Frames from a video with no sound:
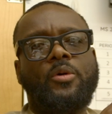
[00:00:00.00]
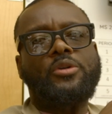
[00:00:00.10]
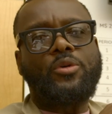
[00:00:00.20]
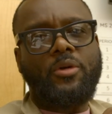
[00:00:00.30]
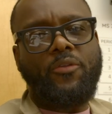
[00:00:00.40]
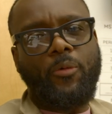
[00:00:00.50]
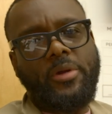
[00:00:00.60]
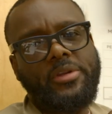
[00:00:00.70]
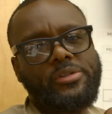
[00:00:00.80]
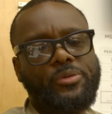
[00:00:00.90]
What's going on,
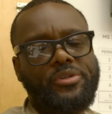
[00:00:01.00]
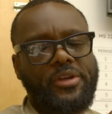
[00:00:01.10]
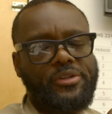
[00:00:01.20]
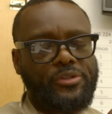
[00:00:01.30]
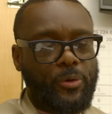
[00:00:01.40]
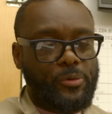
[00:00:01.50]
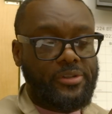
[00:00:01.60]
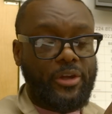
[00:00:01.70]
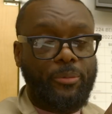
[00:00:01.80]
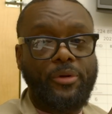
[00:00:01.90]
everyone? This is Uche Njoku,
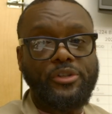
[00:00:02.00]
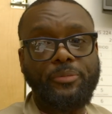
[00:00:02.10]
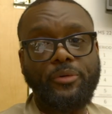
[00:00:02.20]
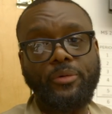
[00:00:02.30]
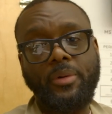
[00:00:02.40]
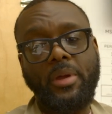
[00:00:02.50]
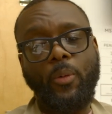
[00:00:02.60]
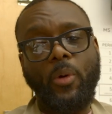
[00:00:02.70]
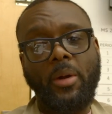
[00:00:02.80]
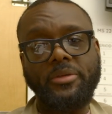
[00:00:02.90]
Sneaker Principal,
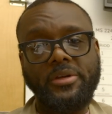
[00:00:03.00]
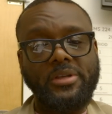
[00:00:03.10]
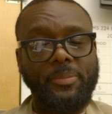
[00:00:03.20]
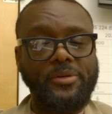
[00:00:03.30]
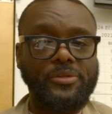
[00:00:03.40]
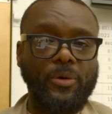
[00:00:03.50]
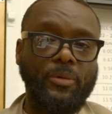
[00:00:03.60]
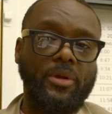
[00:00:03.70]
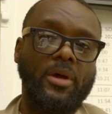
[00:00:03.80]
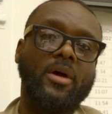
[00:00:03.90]
and welcome to this episode